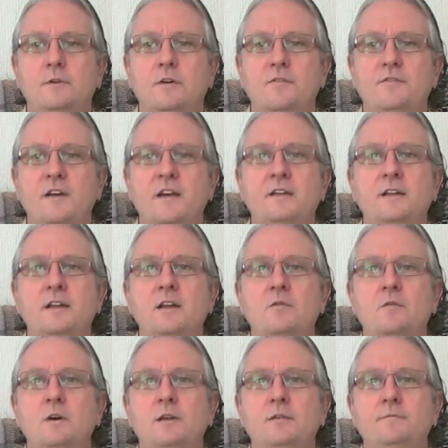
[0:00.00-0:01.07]
offend
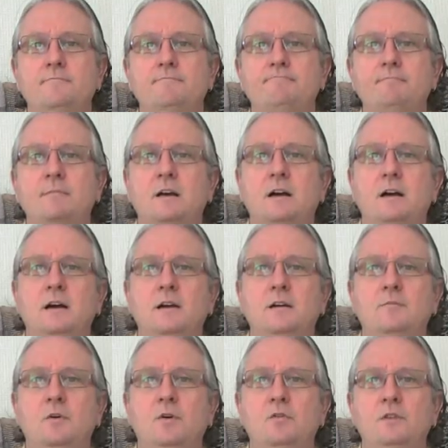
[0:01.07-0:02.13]
anyone.
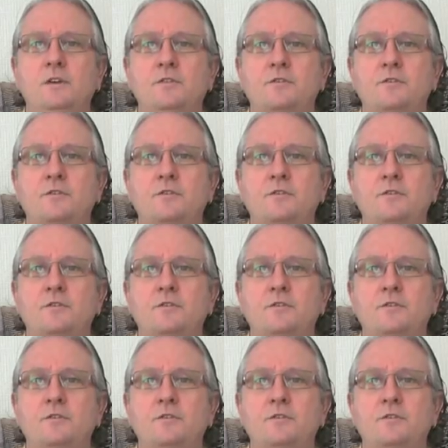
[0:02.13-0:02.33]
I'm only